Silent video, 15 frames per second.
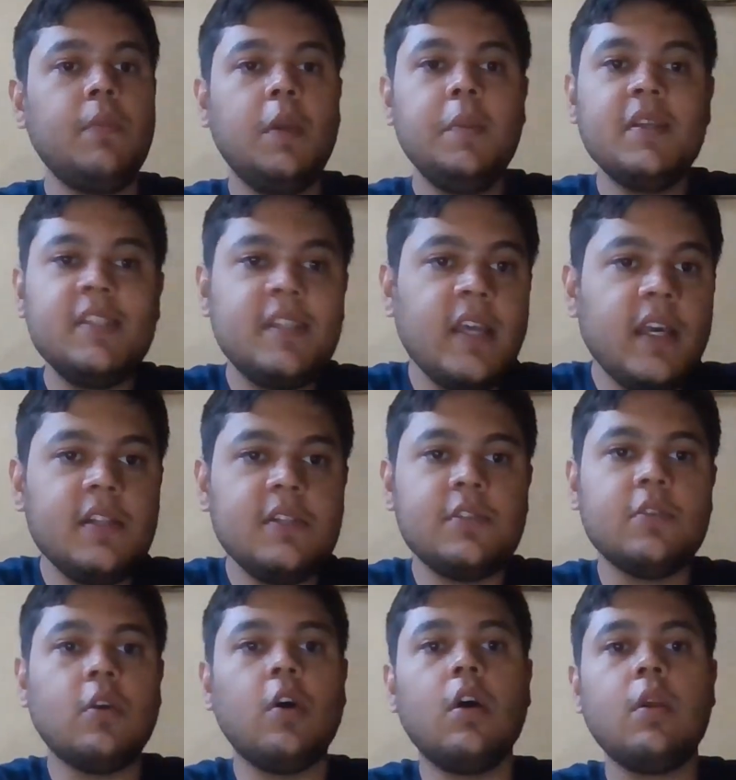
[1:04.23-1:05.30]
maybe
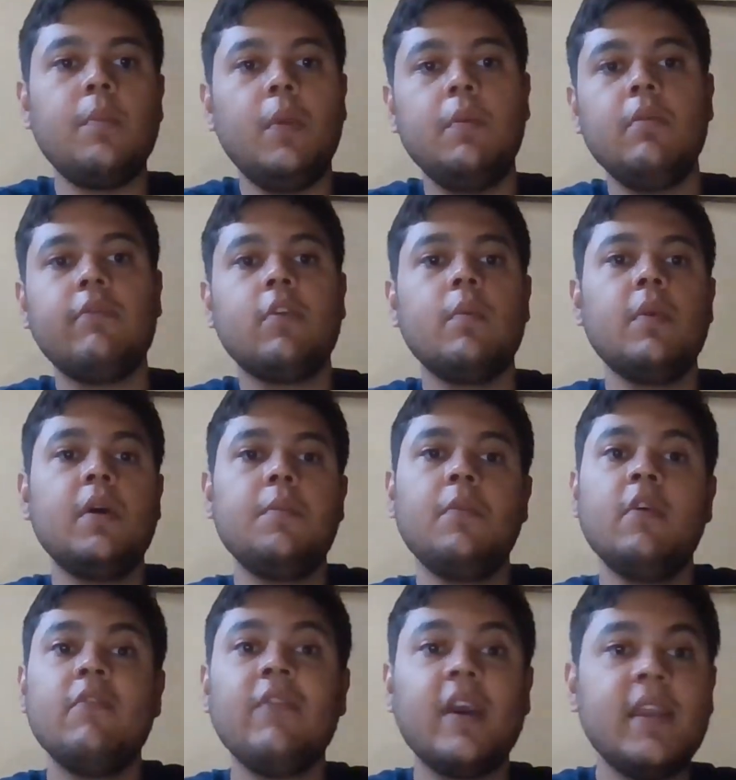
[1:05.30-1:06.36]
sales or maybe from a
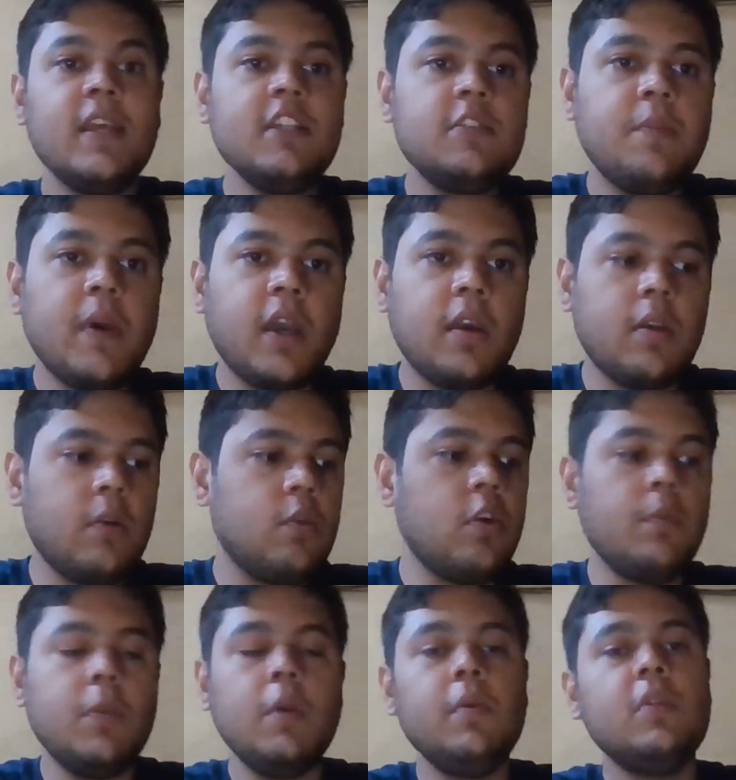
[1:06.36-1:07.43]
finance background,
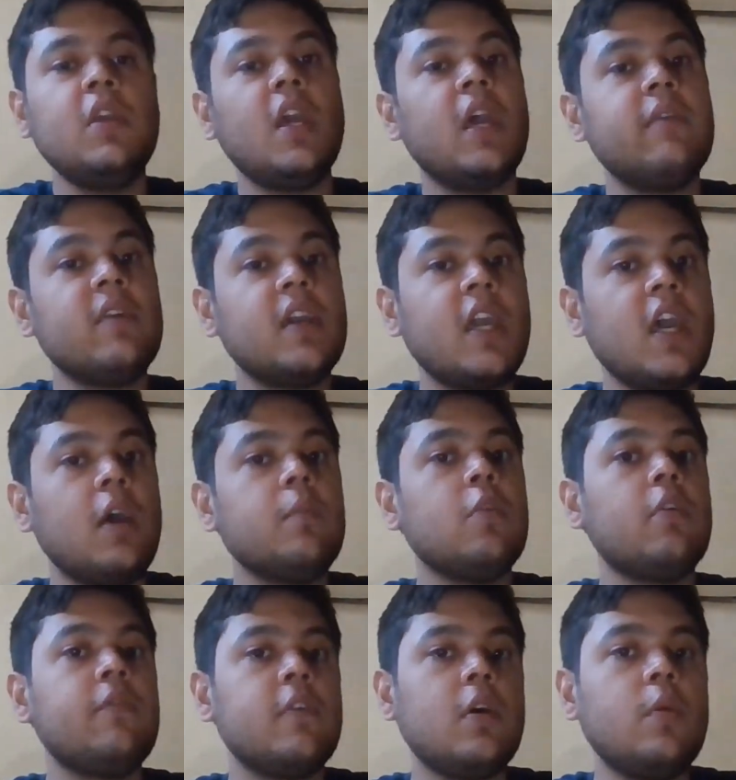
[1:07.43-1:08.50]
or maybe they have a gap
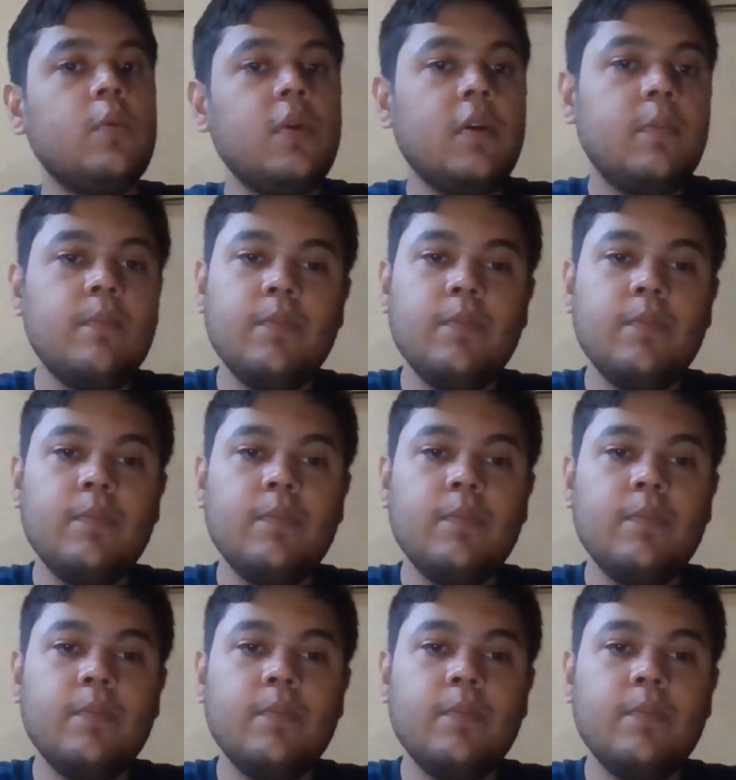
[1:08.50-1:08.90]
of around